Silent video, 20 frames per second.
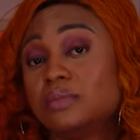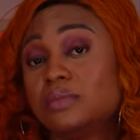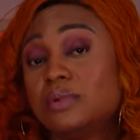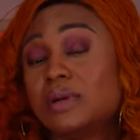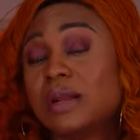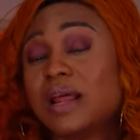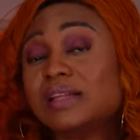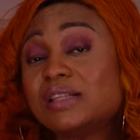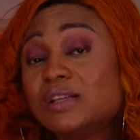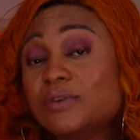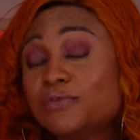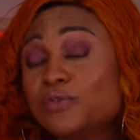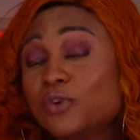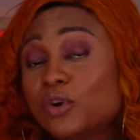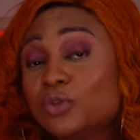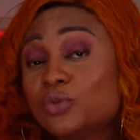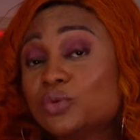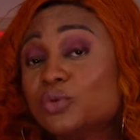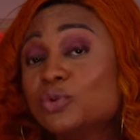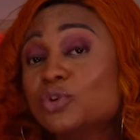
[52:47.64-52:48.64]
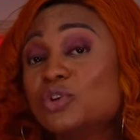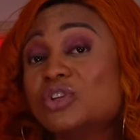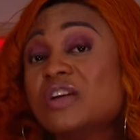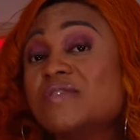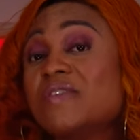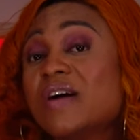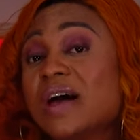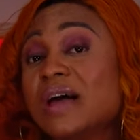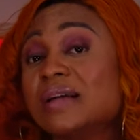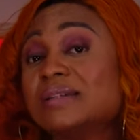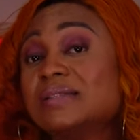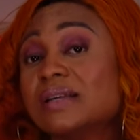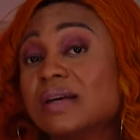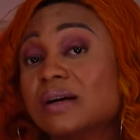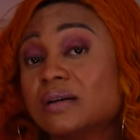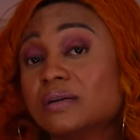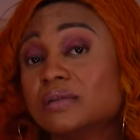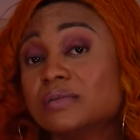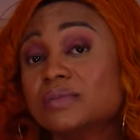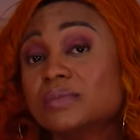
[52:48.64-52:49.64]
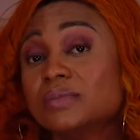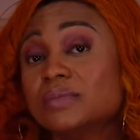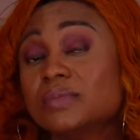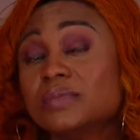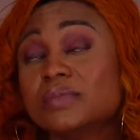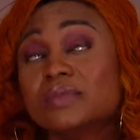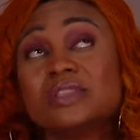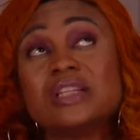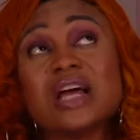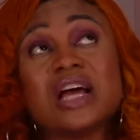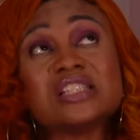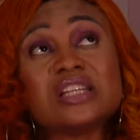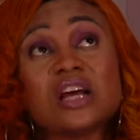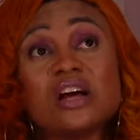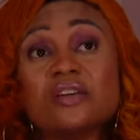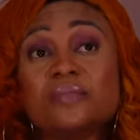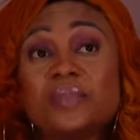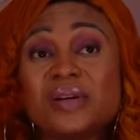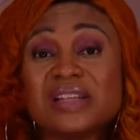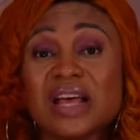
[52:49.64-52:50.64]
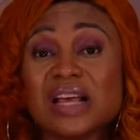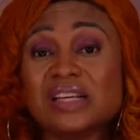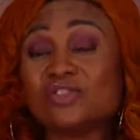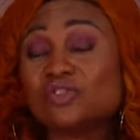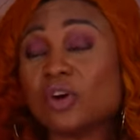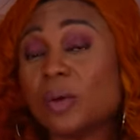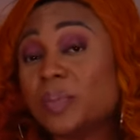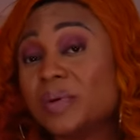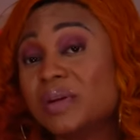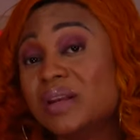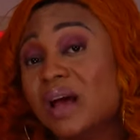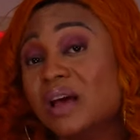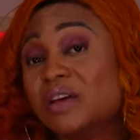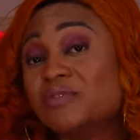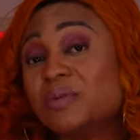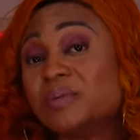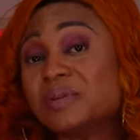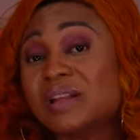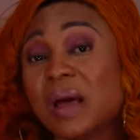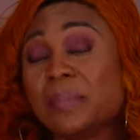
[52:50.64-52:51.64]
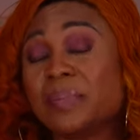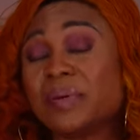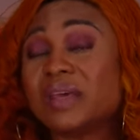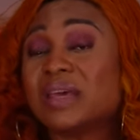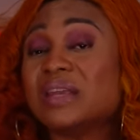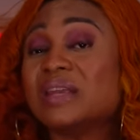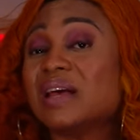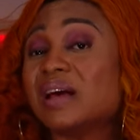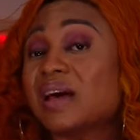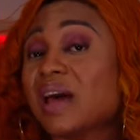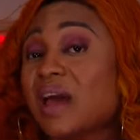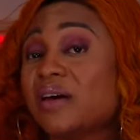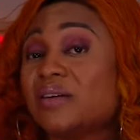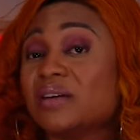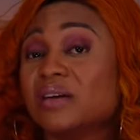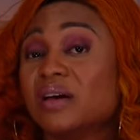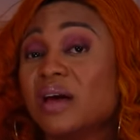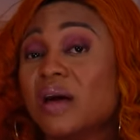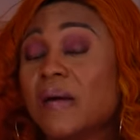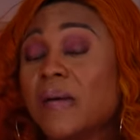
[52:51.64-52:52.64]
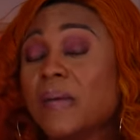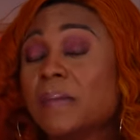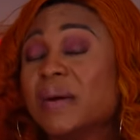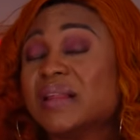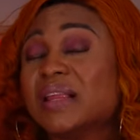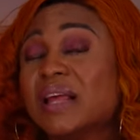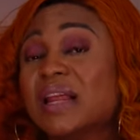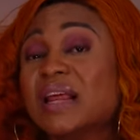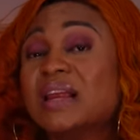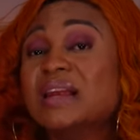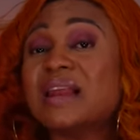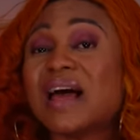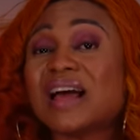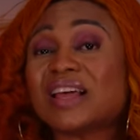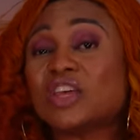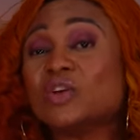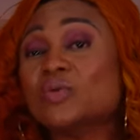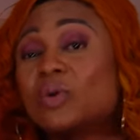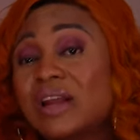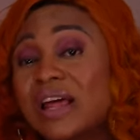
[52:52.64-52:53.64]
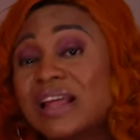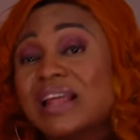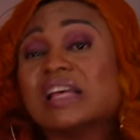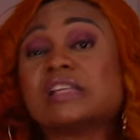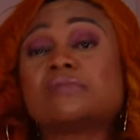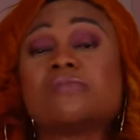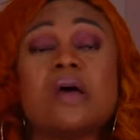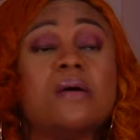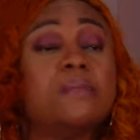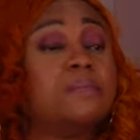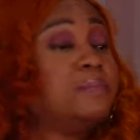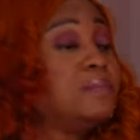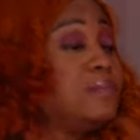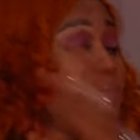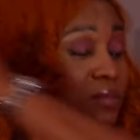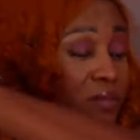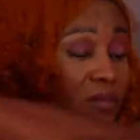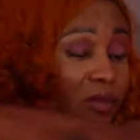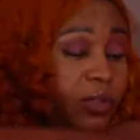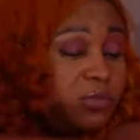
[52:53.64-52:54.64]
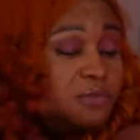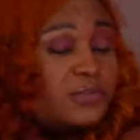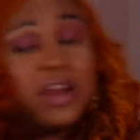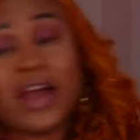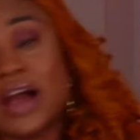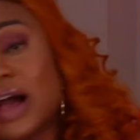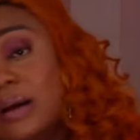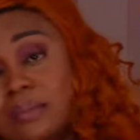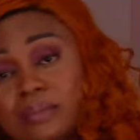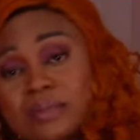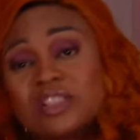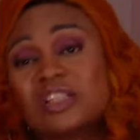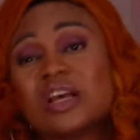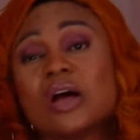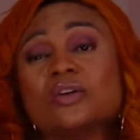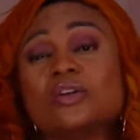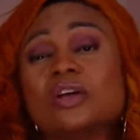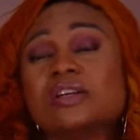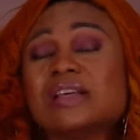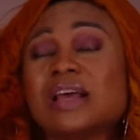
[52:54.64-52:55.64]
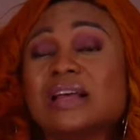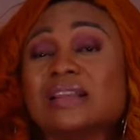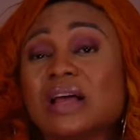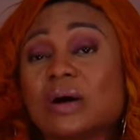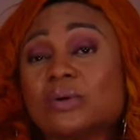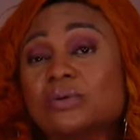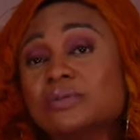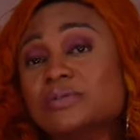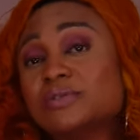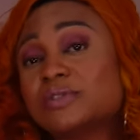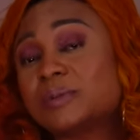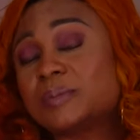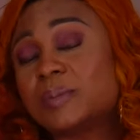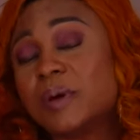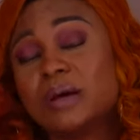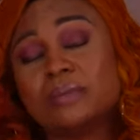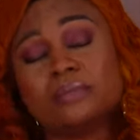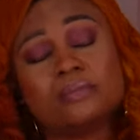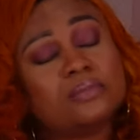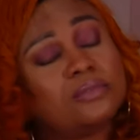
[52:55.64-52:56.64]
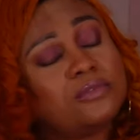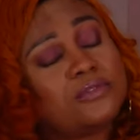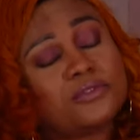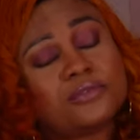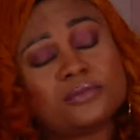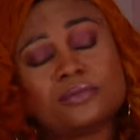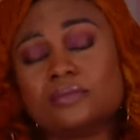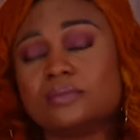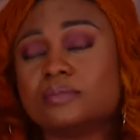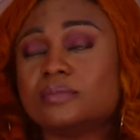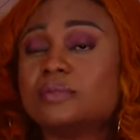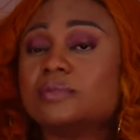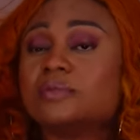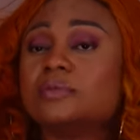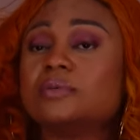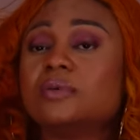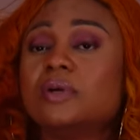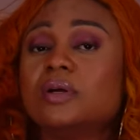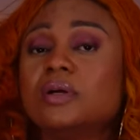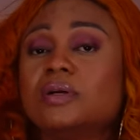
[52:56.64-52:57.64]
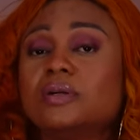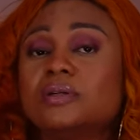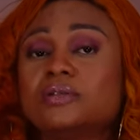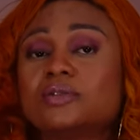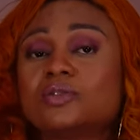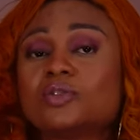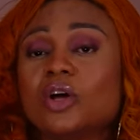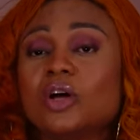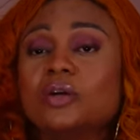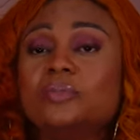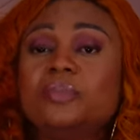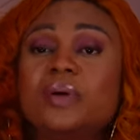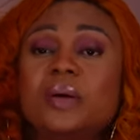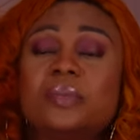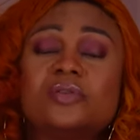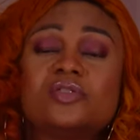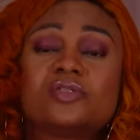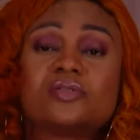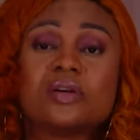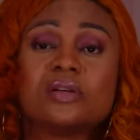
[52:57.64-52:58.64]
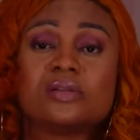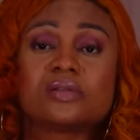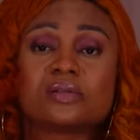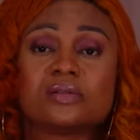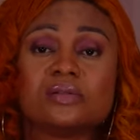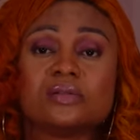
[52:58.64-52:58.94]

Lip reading: Let it flow through you. You never can tell. That shout of best that is dropping now. If it's not a picky, they carry. Better they knock you on like that sperm. Fiam, the shower just enter with sperm. Turn baby straight.